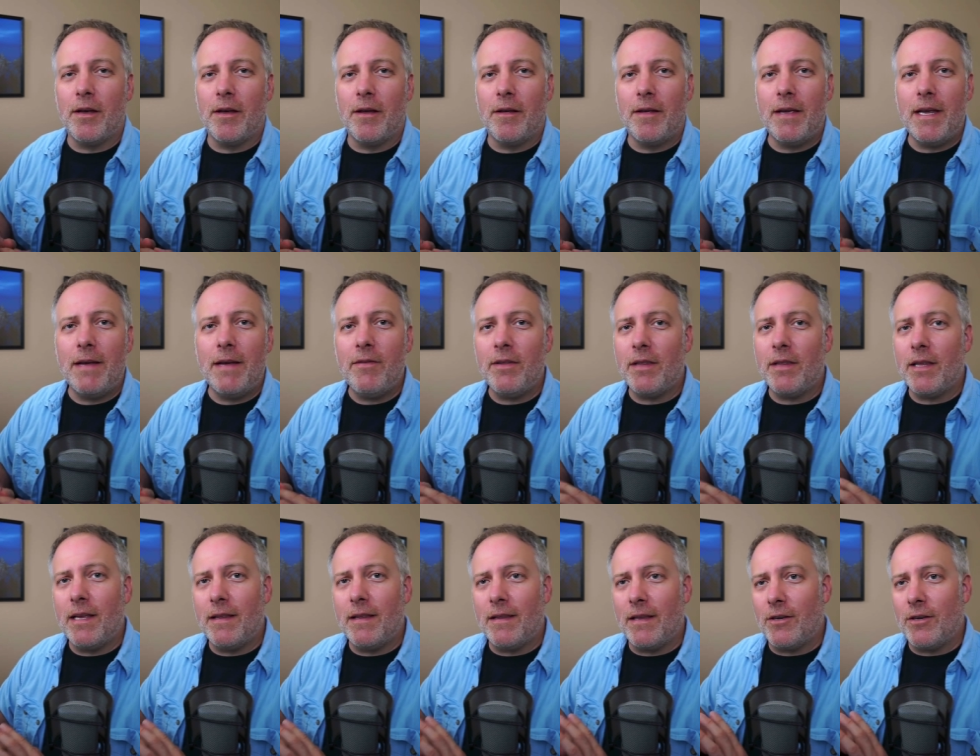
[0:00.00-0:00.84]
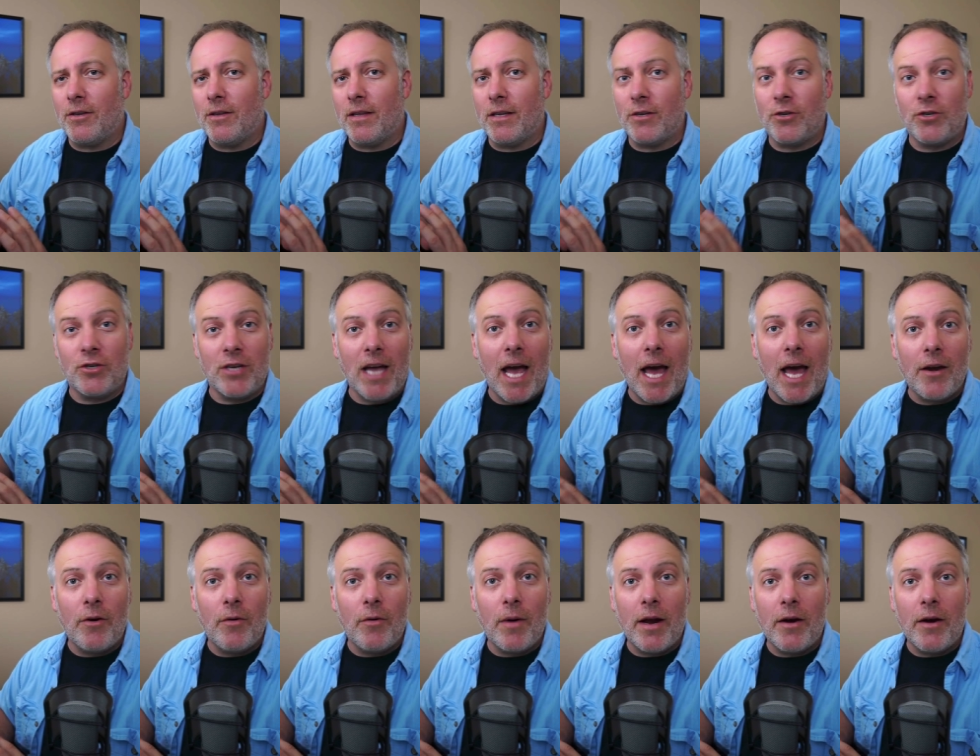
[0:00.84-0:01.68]
Even in the
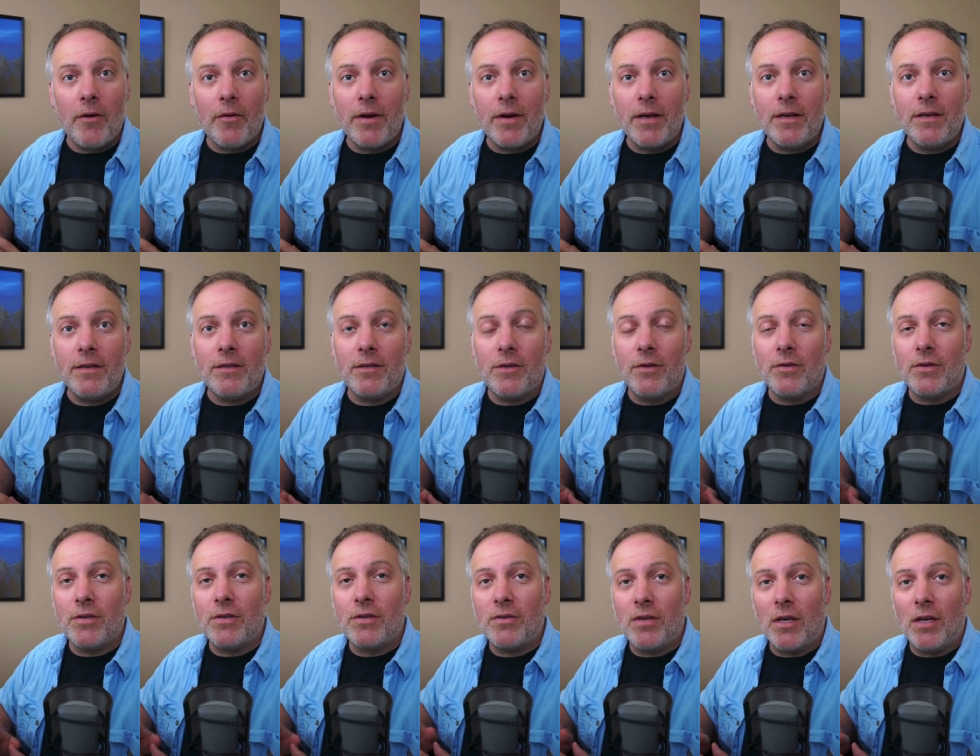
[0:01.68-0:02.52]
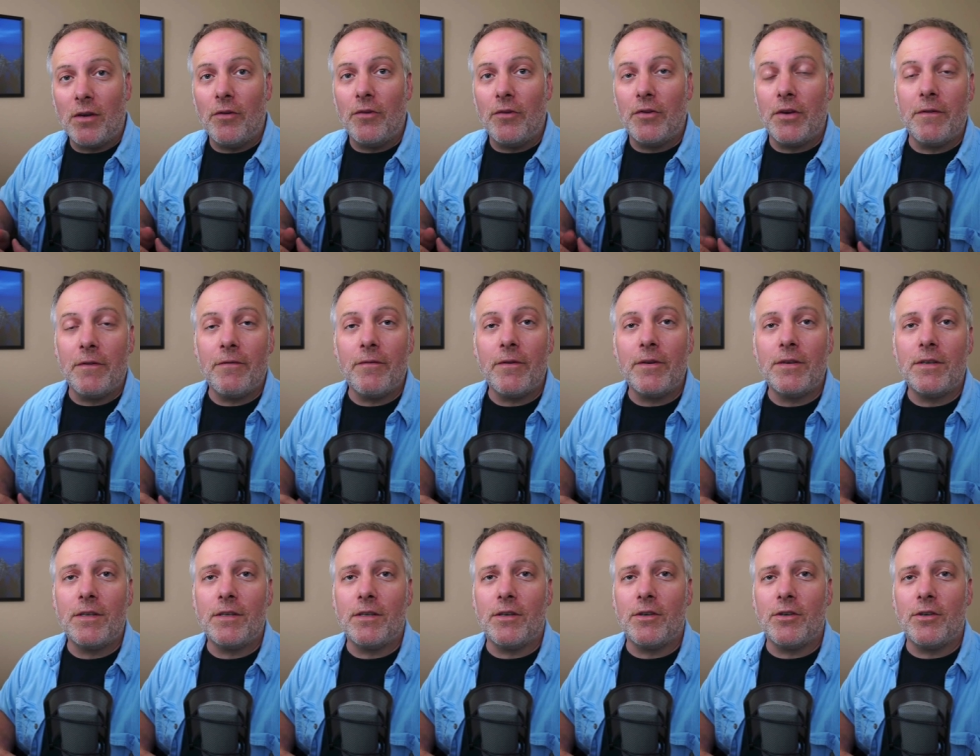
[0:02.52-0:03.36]
shadow areas, those subtle
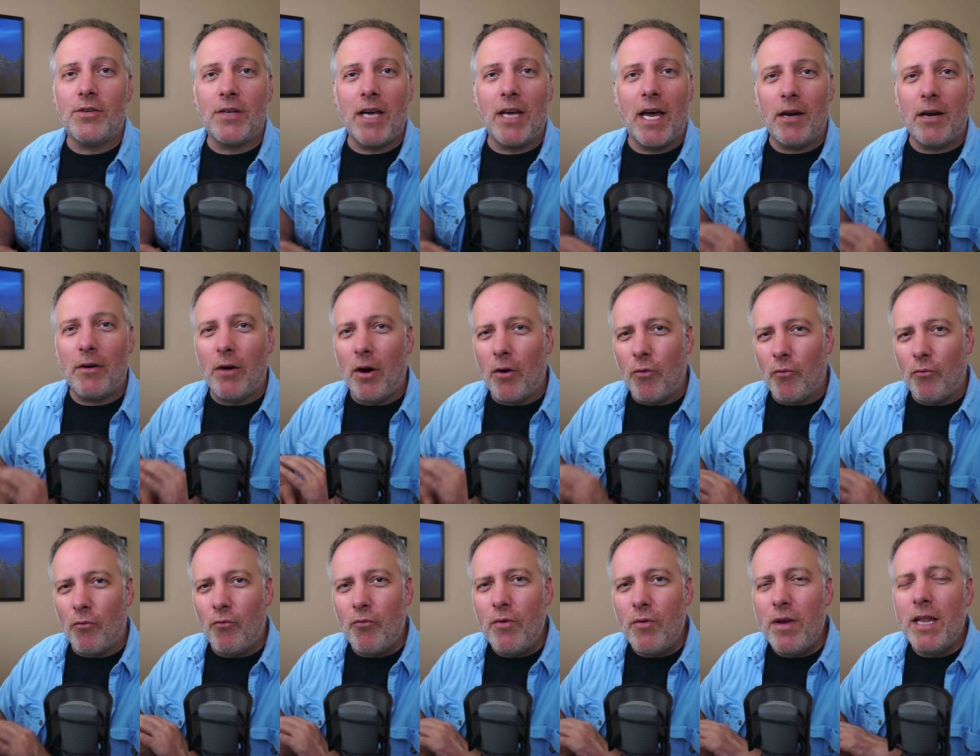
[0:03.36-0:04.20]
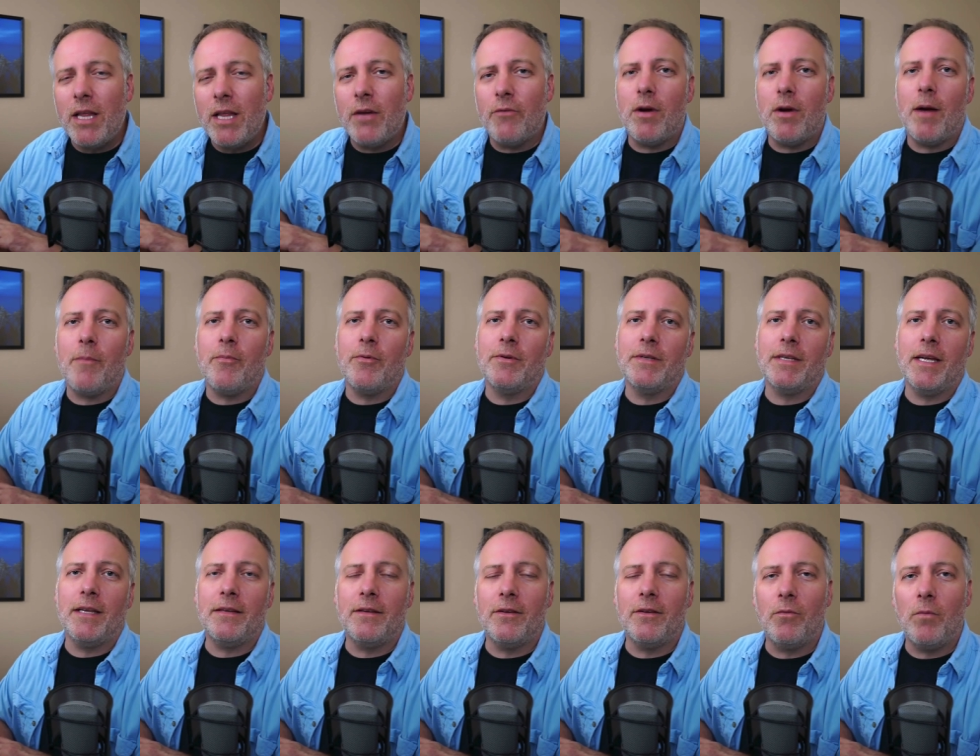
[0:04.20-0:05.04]
differences in shadow are really
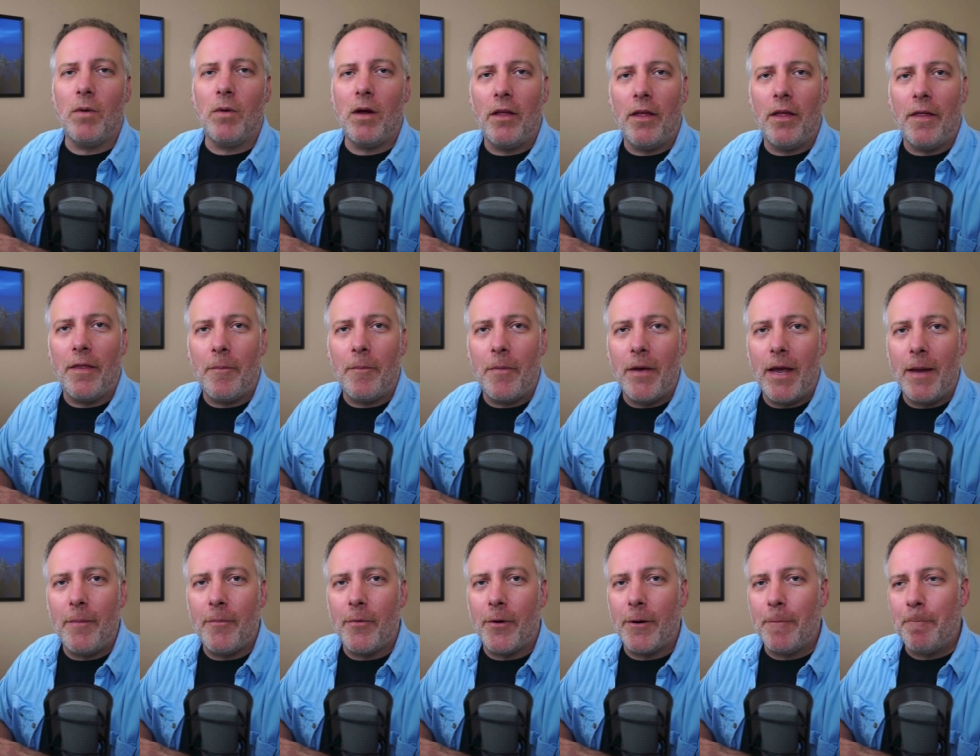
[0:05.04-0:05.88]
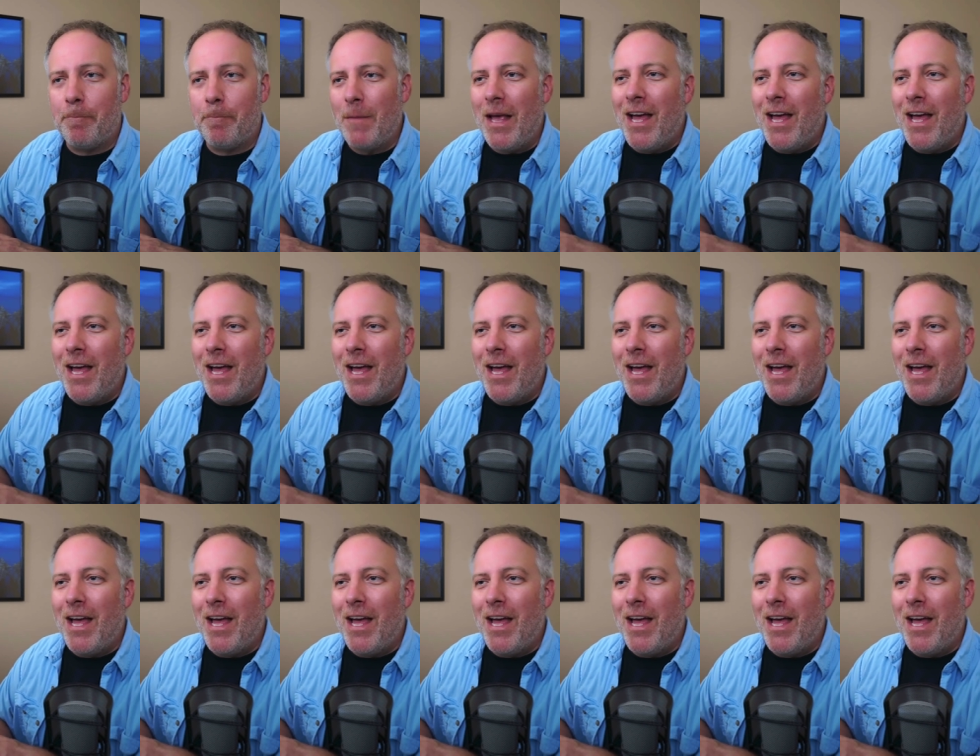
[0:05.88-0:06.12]
represented well on the paper.